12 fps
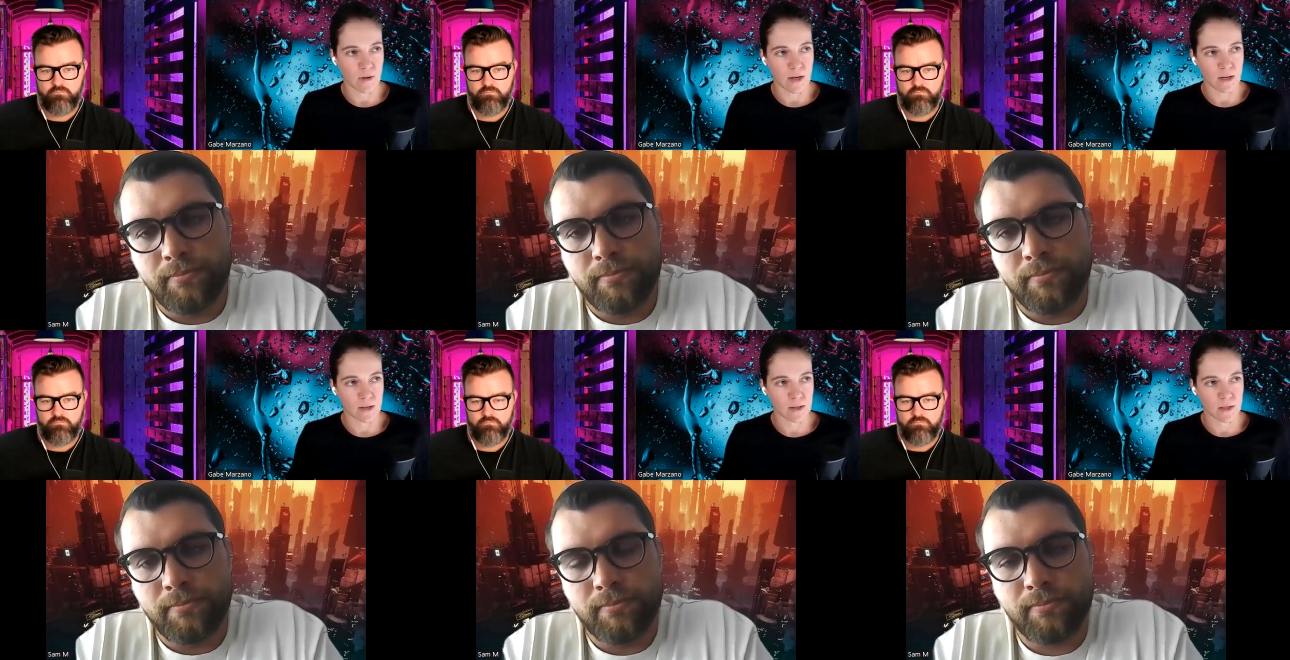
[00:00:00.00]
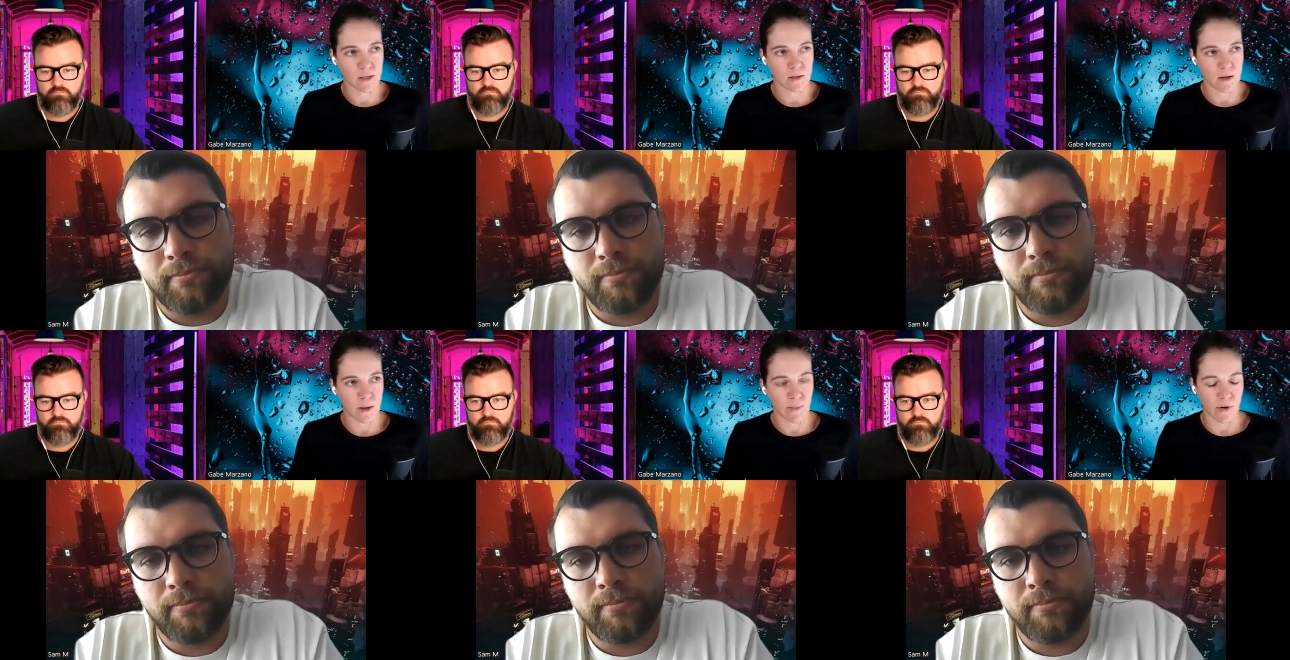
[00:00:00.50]
Speaker 1: his
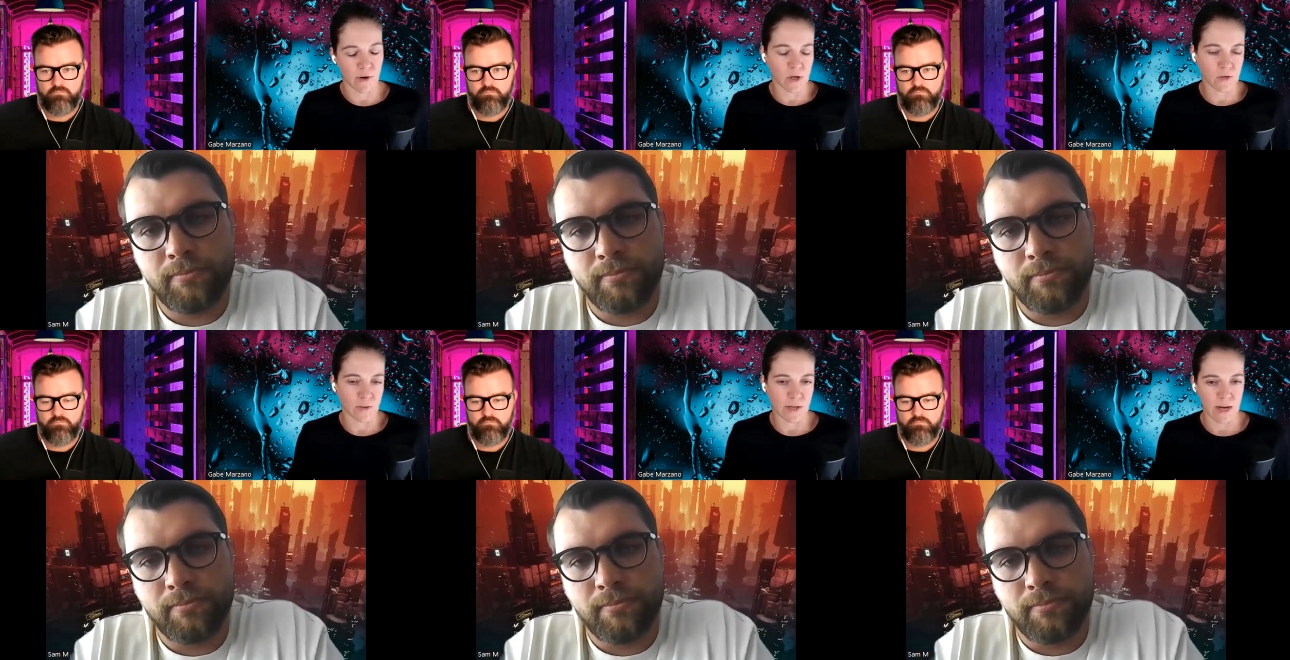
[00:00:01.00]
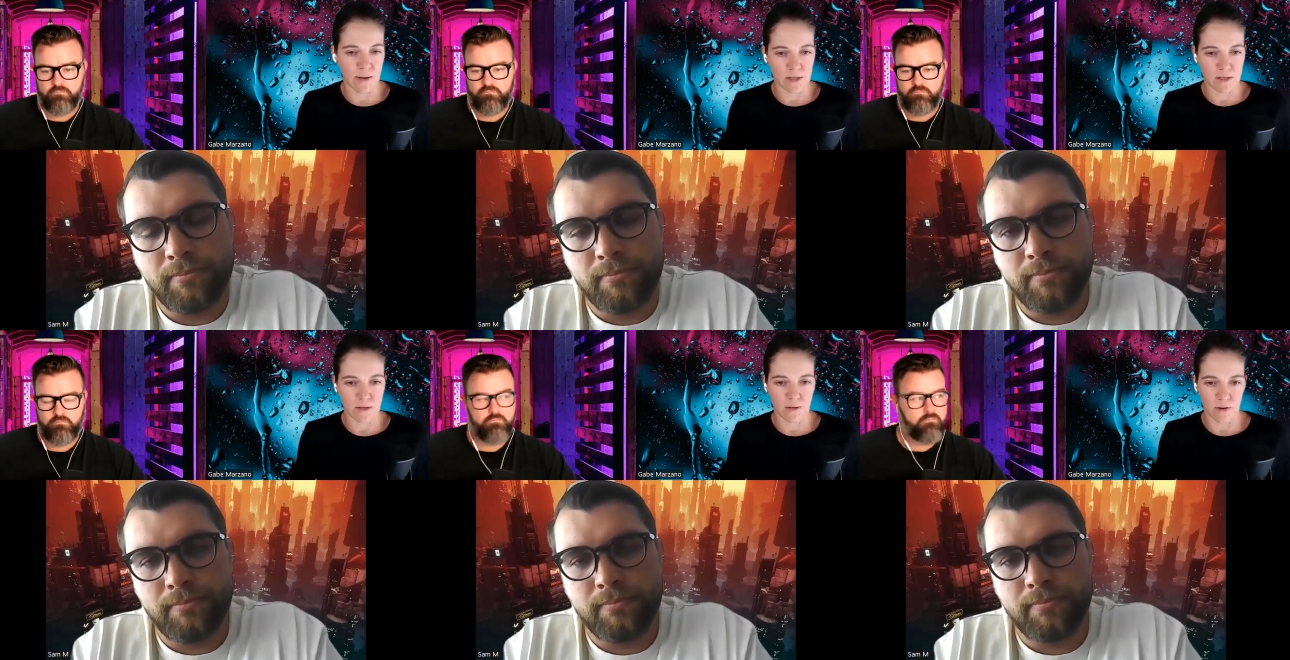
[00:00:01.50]
approach when he came
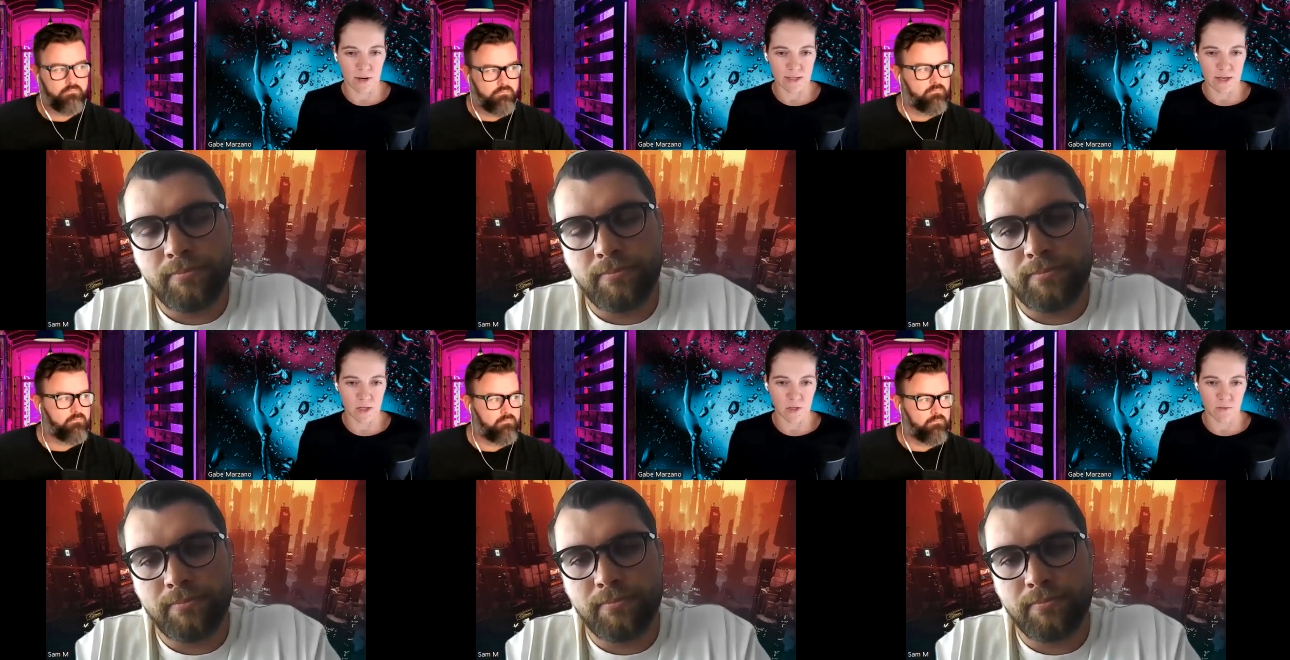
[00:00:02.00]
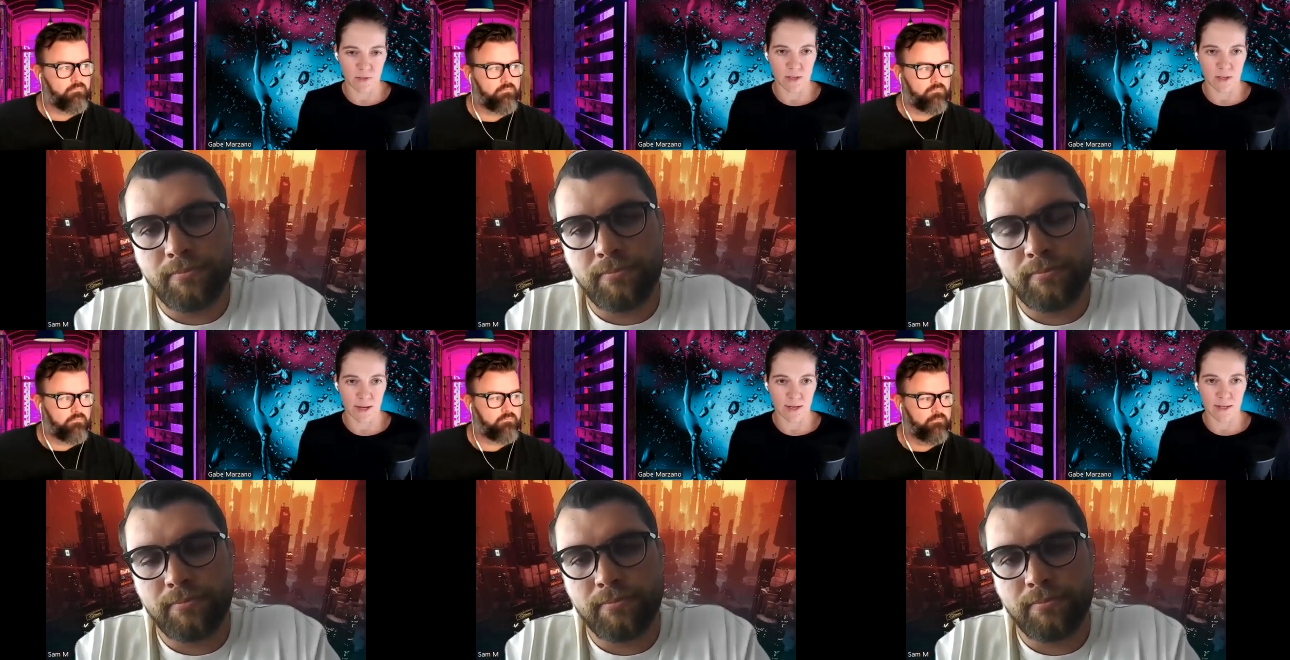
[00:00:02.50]
into the organization was
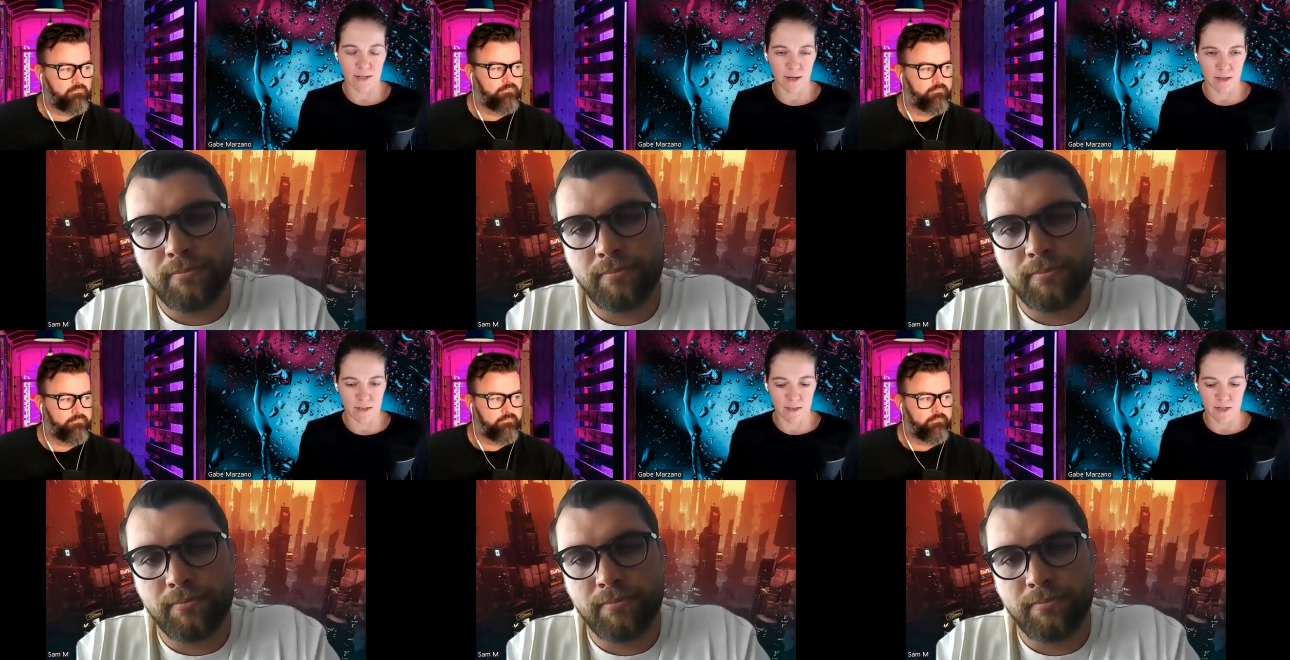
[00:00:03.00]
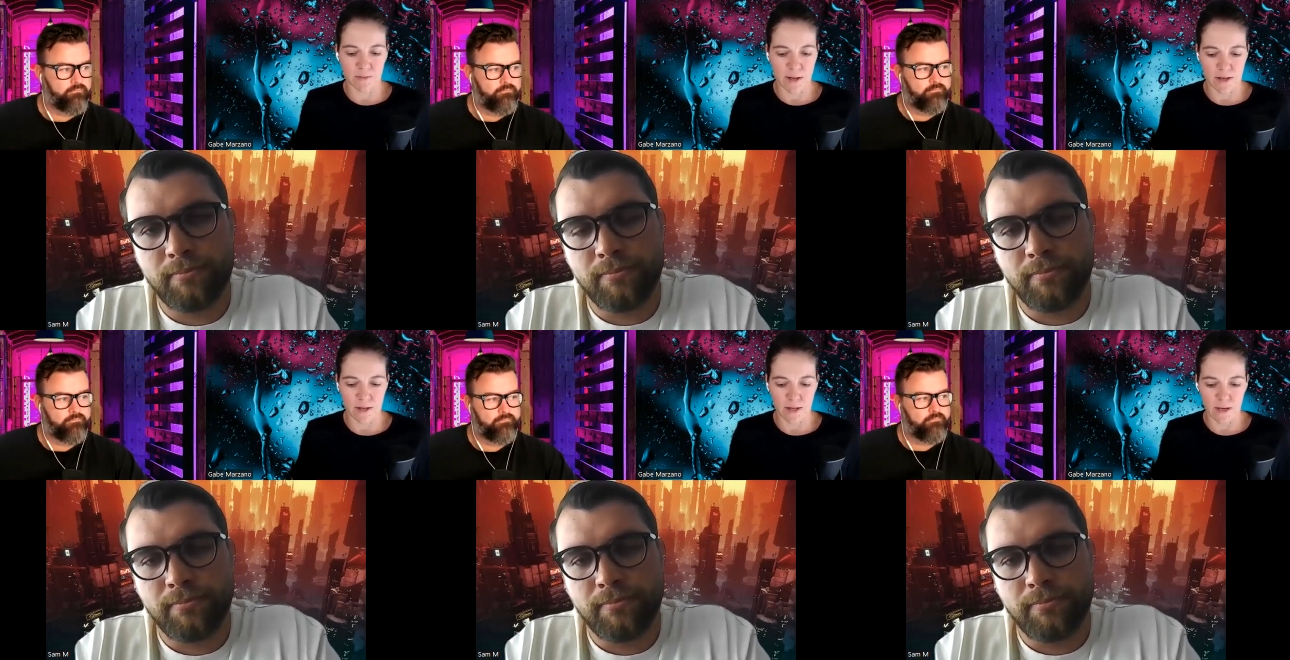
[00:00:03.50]
to like set a six
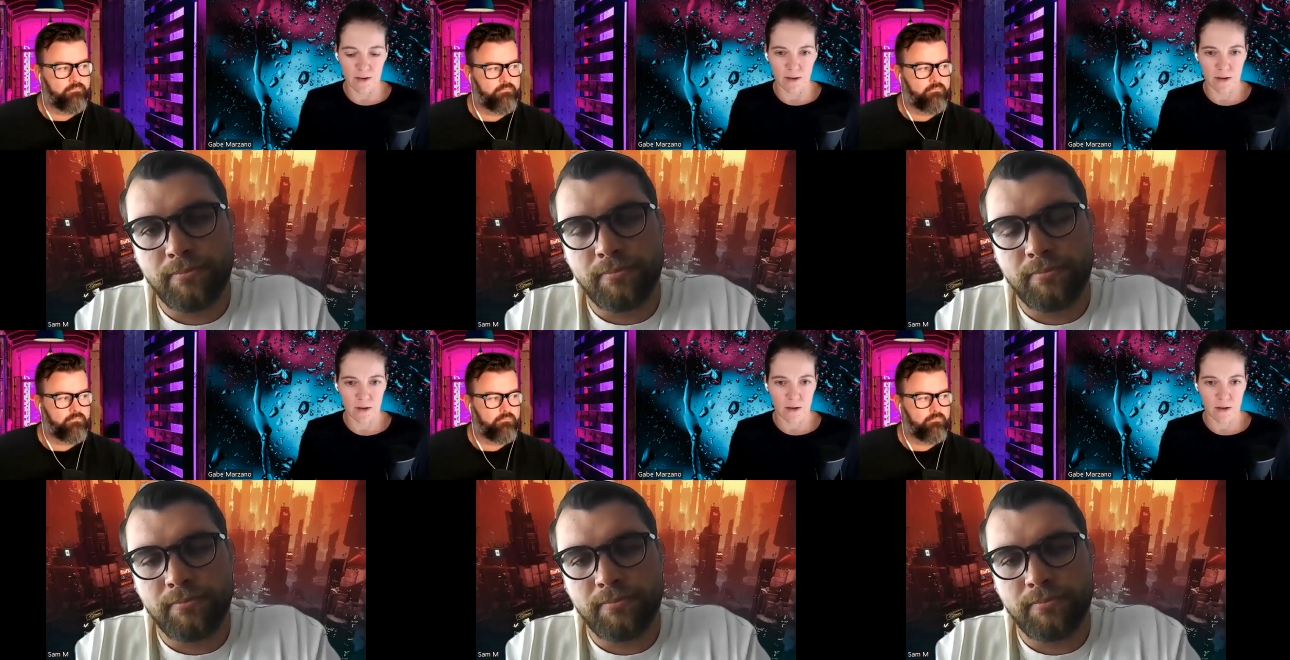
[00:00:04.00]
monthly